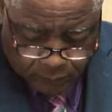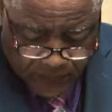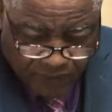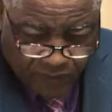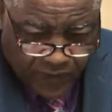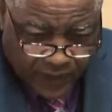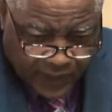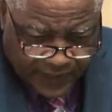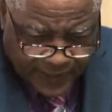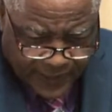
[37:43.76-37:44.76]

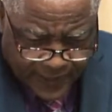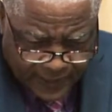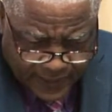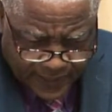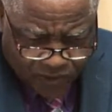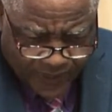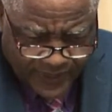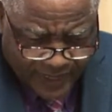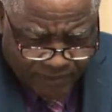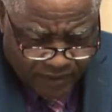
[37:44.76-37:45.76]
I think England has
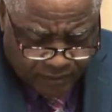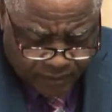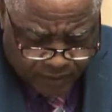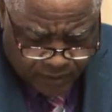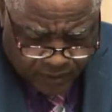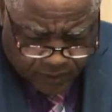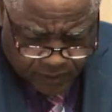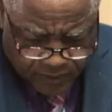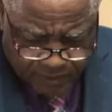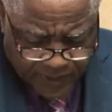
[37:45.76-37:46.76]
27
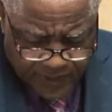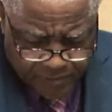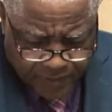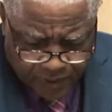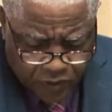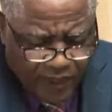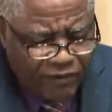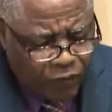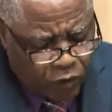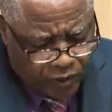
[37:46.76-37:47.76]
or something like this, but
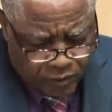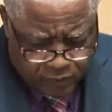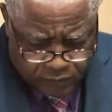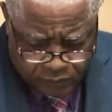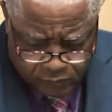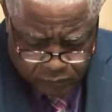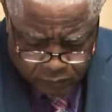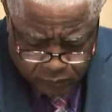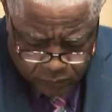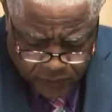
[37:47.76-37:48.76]
24.
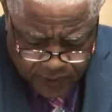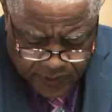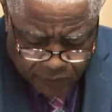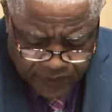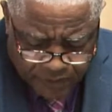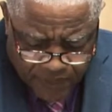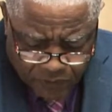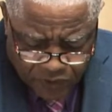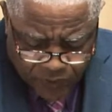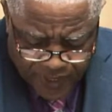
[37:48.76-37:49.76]
Under Theresa May it
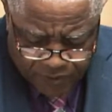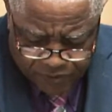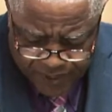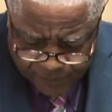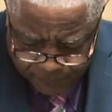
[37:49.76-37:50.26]
was 23.